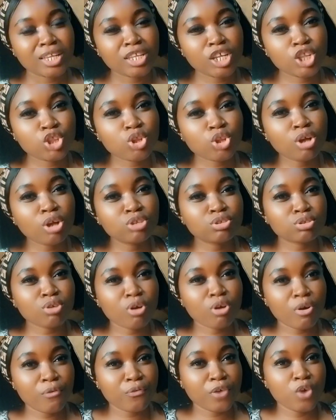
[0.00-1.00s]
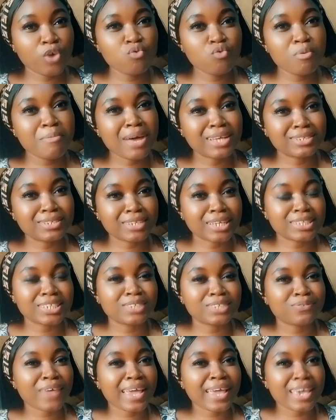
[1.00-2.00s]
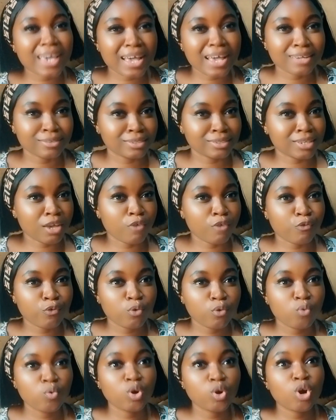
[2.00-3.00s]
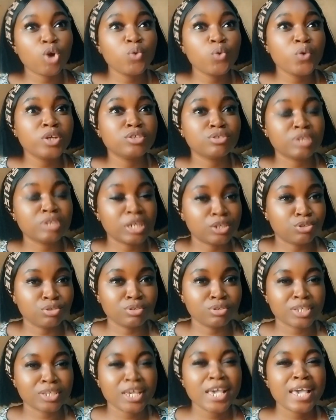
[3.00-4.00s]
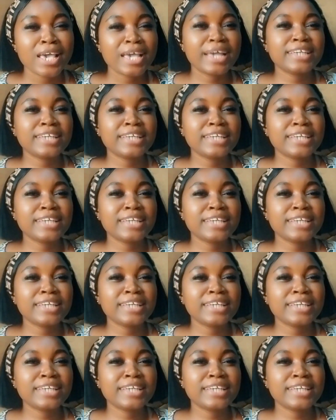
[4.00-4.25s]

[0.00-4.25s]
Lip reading: the thought of a woman satisfying herself will always reduce,